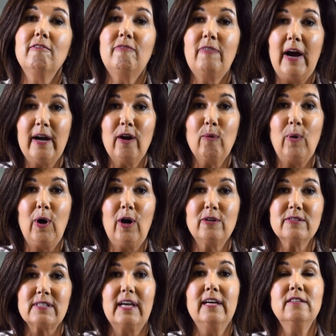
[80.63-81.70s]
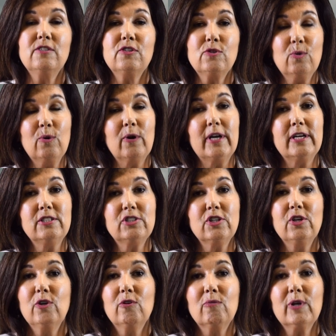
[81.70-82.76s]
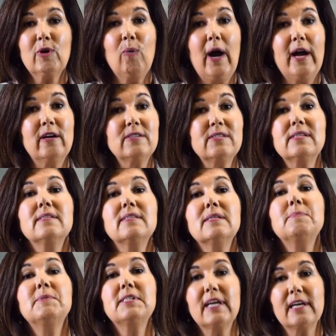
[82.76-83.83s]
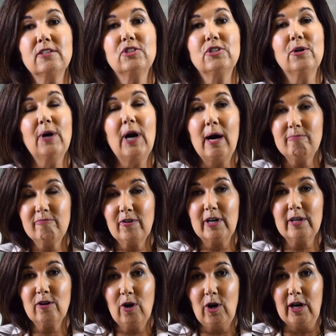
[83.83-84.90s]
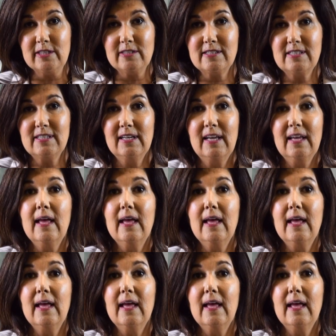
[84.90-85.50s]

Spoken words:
firewalls, and storage requires substantial upfront cost.